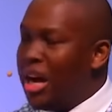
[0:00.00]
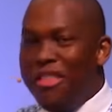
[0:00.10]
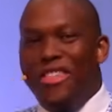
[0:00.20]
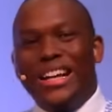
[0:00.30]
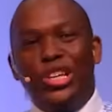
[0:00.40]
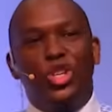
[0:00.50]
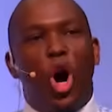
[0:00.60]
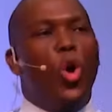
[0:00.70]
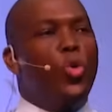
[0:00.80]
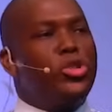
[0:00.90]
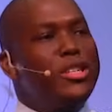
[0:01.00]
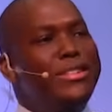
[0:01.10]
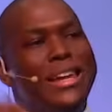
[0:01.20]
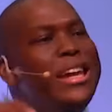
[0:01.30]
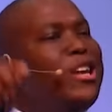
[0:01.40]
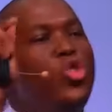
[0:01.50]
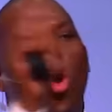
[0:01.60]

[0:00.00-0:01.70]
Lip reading: that don't need your